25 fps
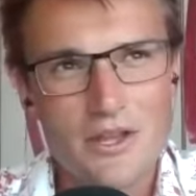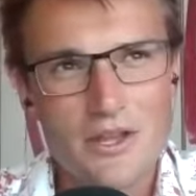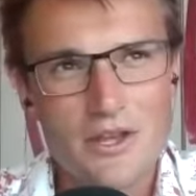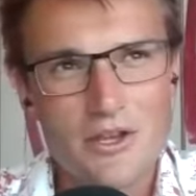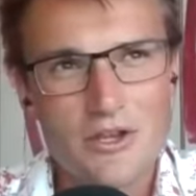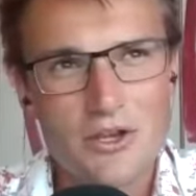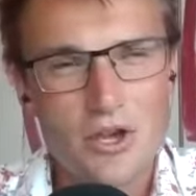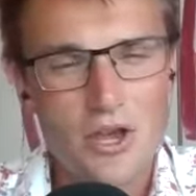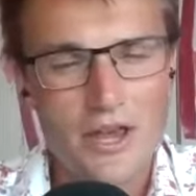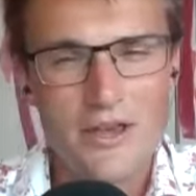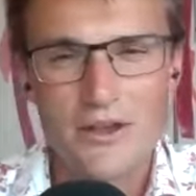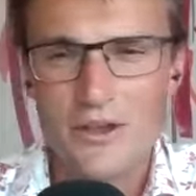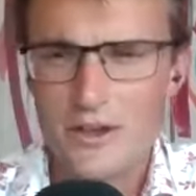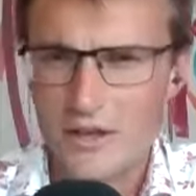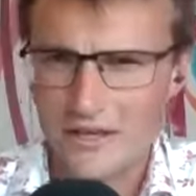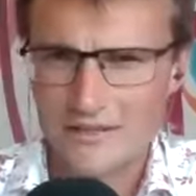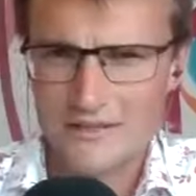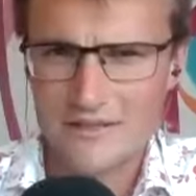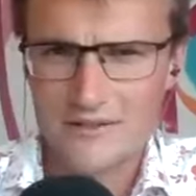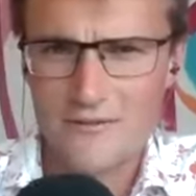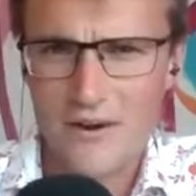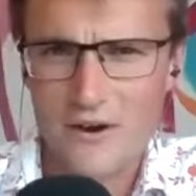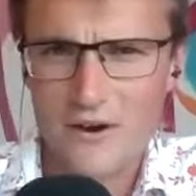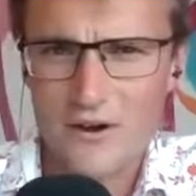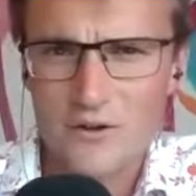
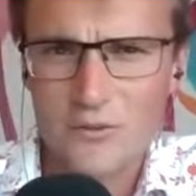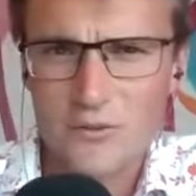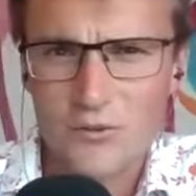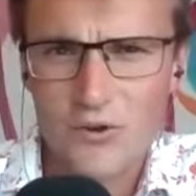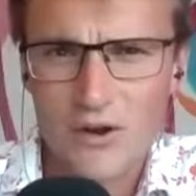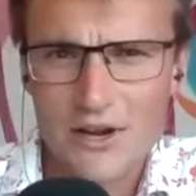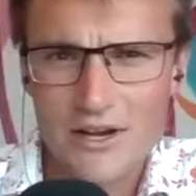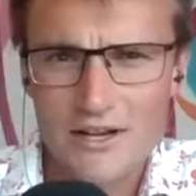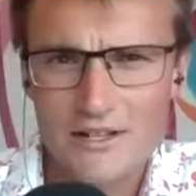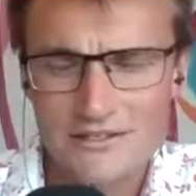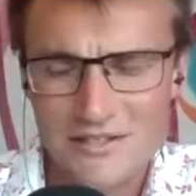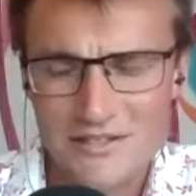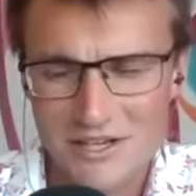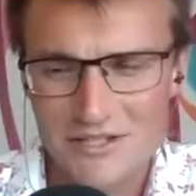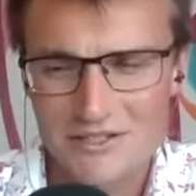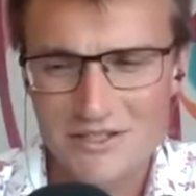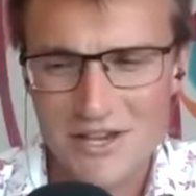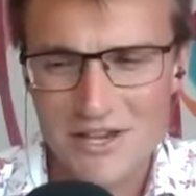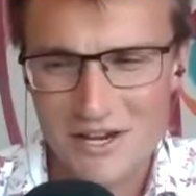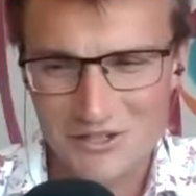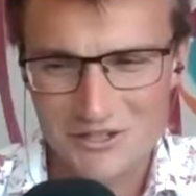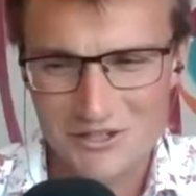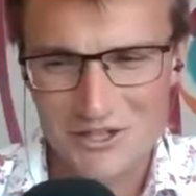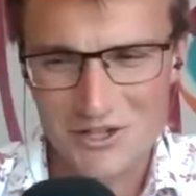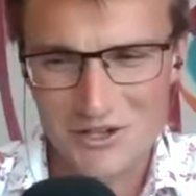it's a very freeing
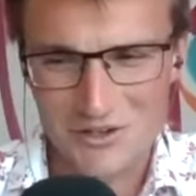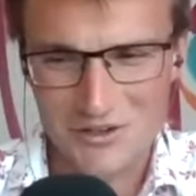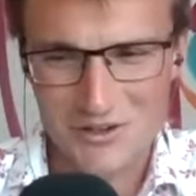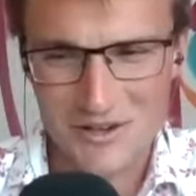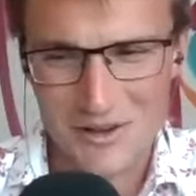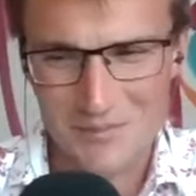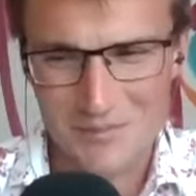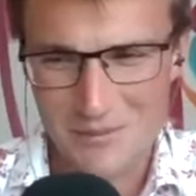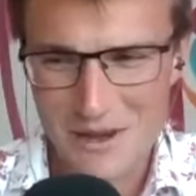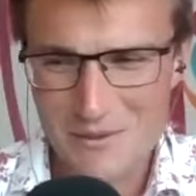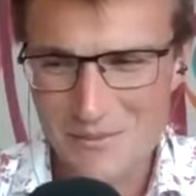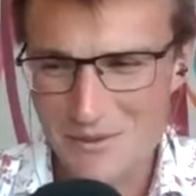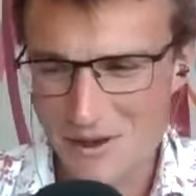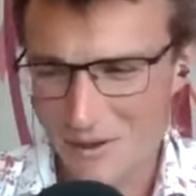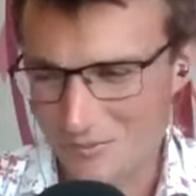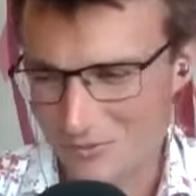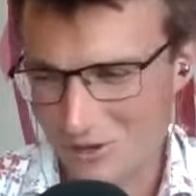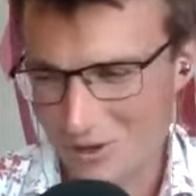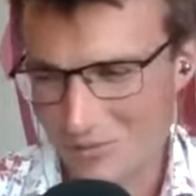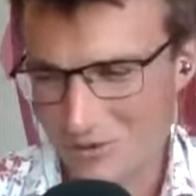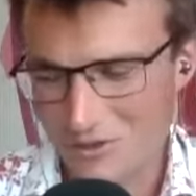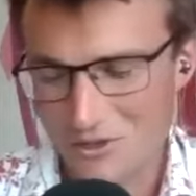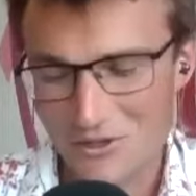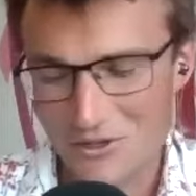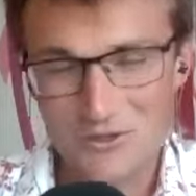sensation and maybe i'm
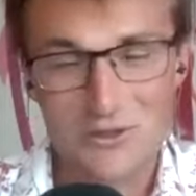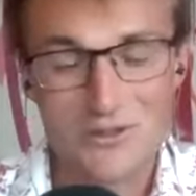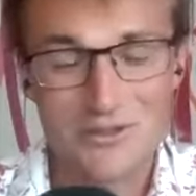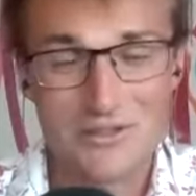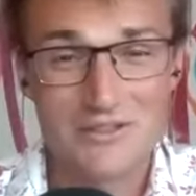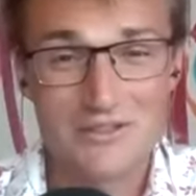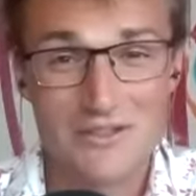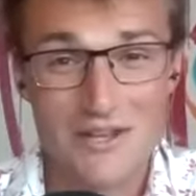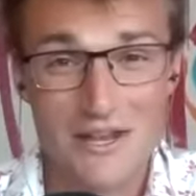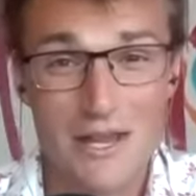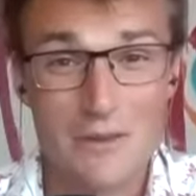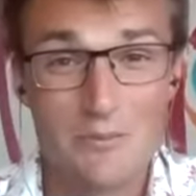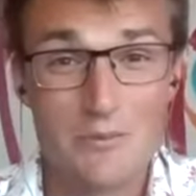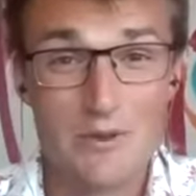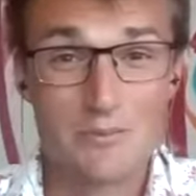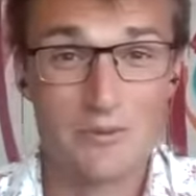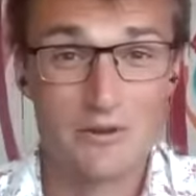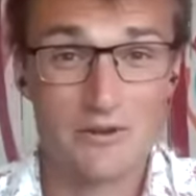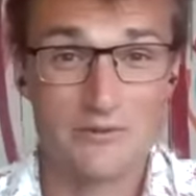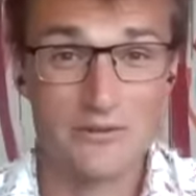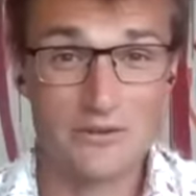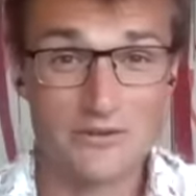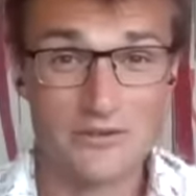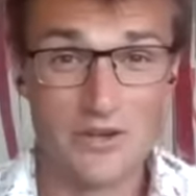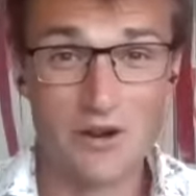coming across as a hippie but
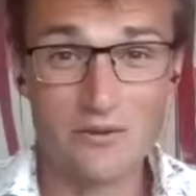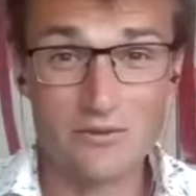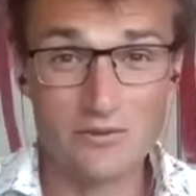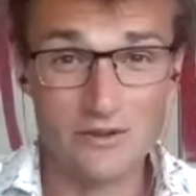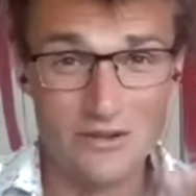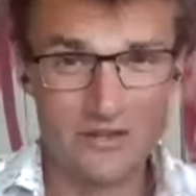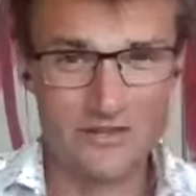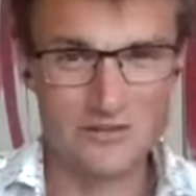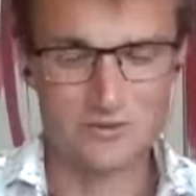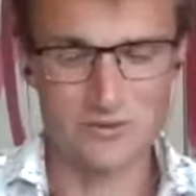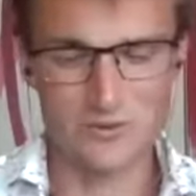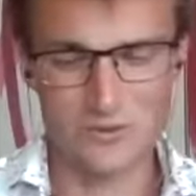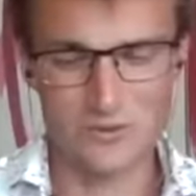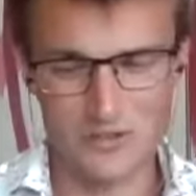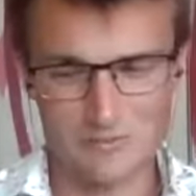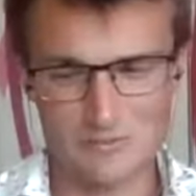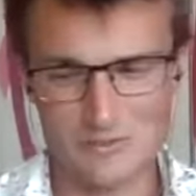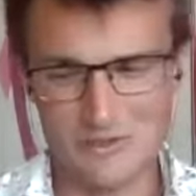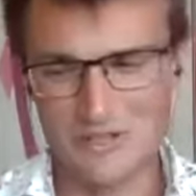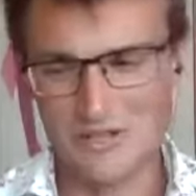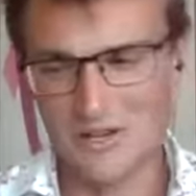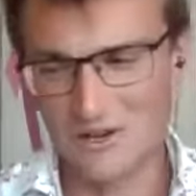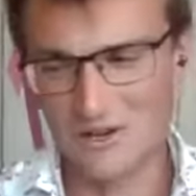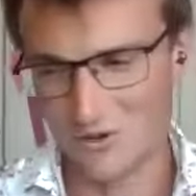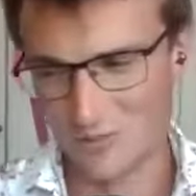if you don't need all these
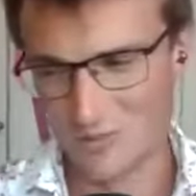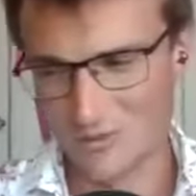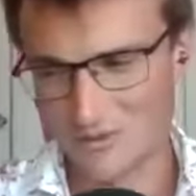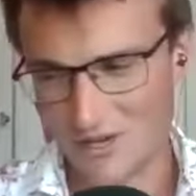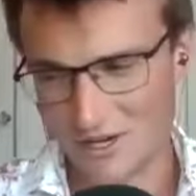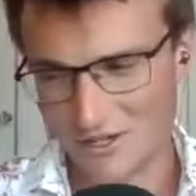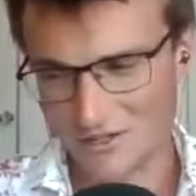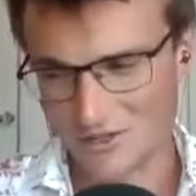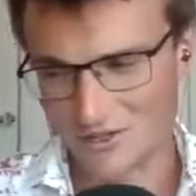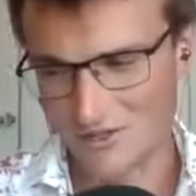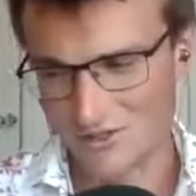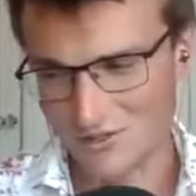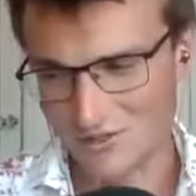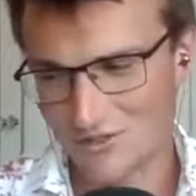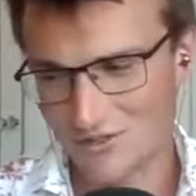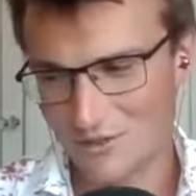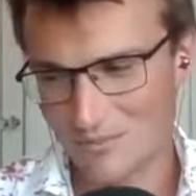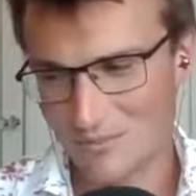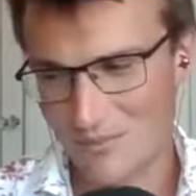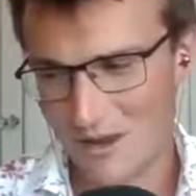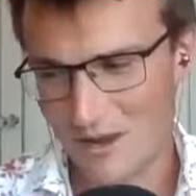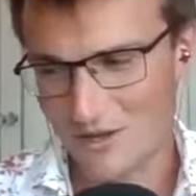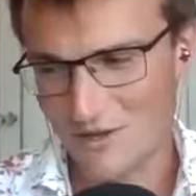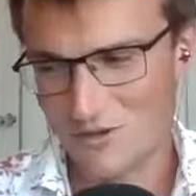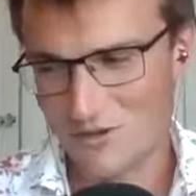material possessions to
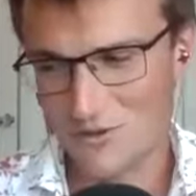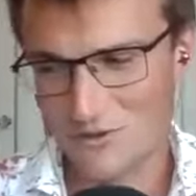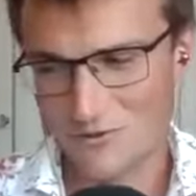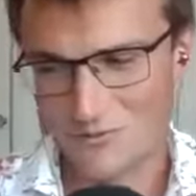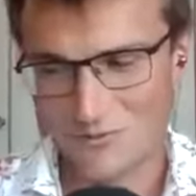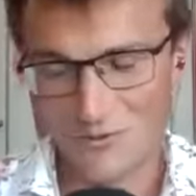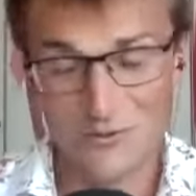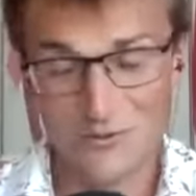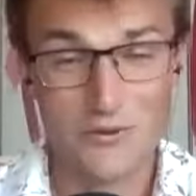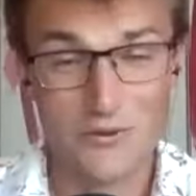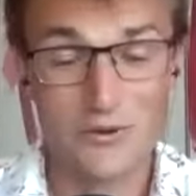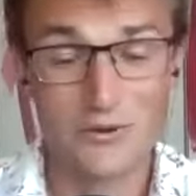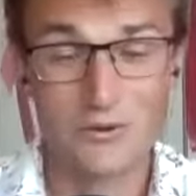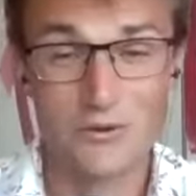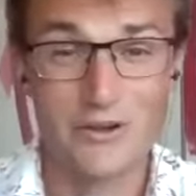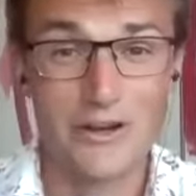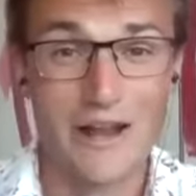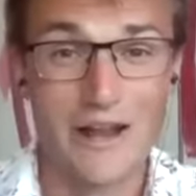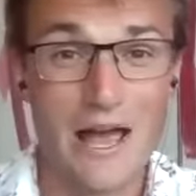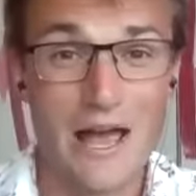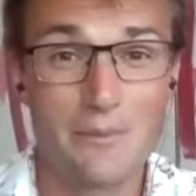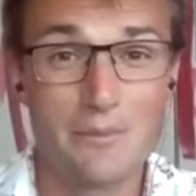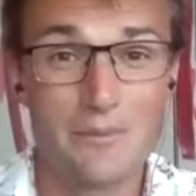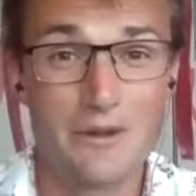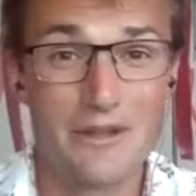make you fulfilled and
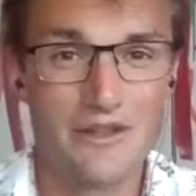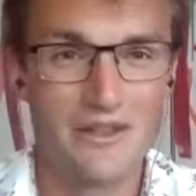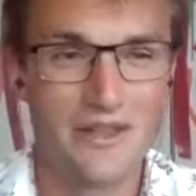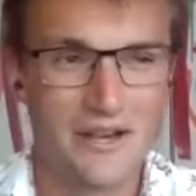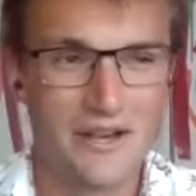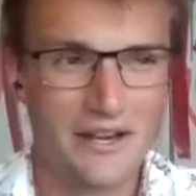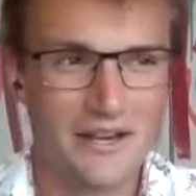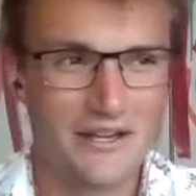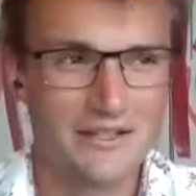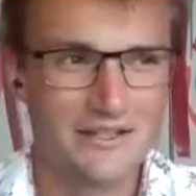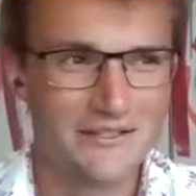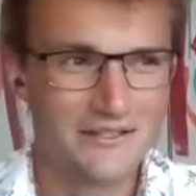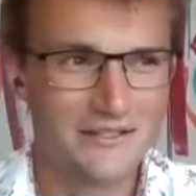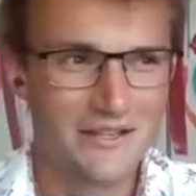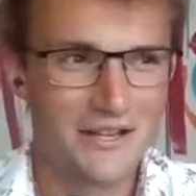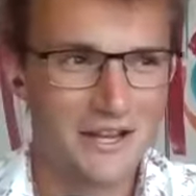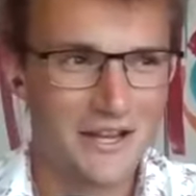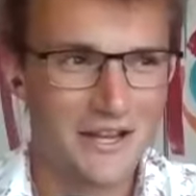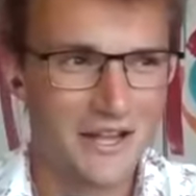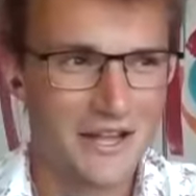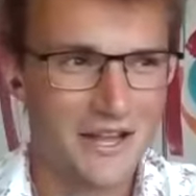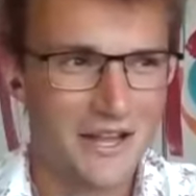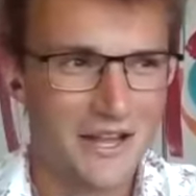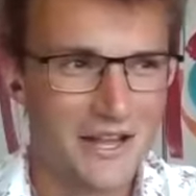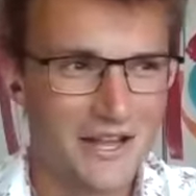happy then it's
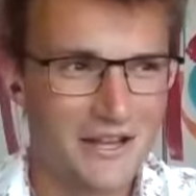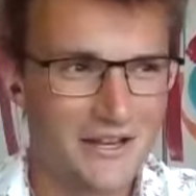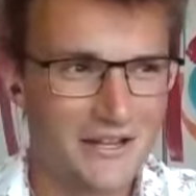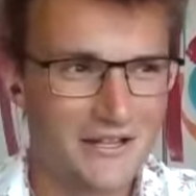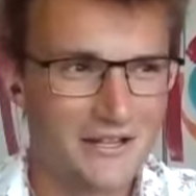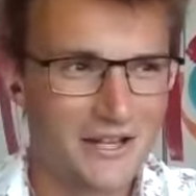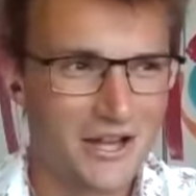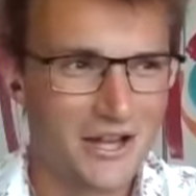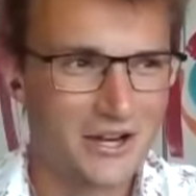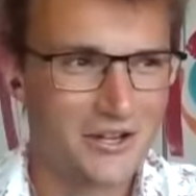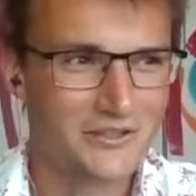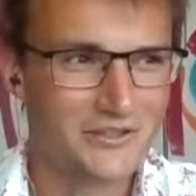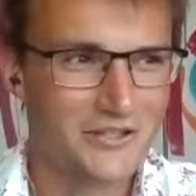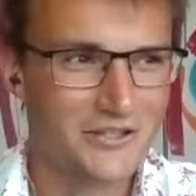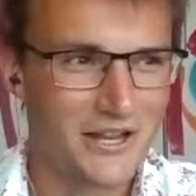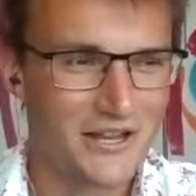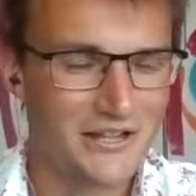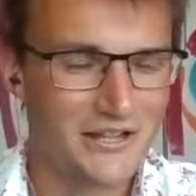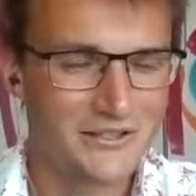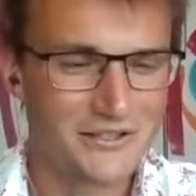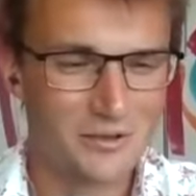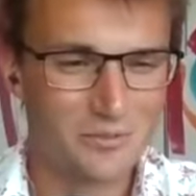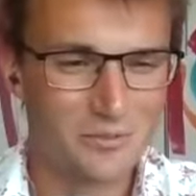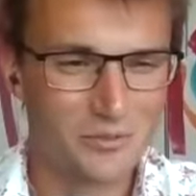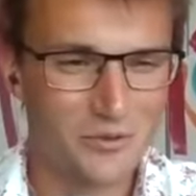it kind of
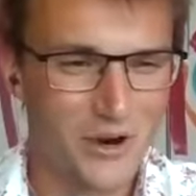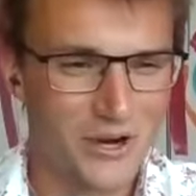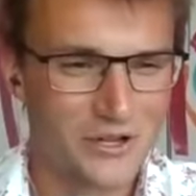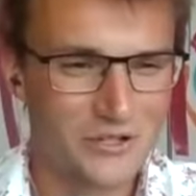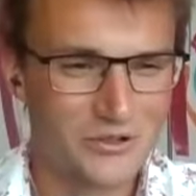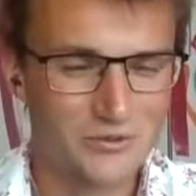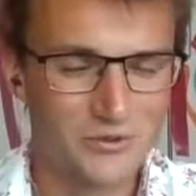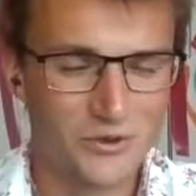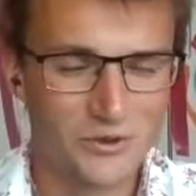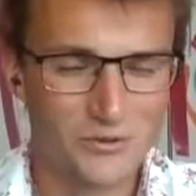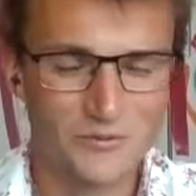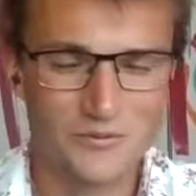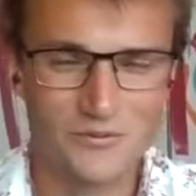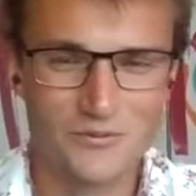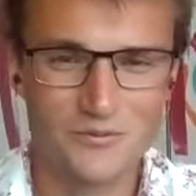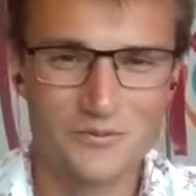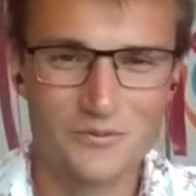takes the pressure off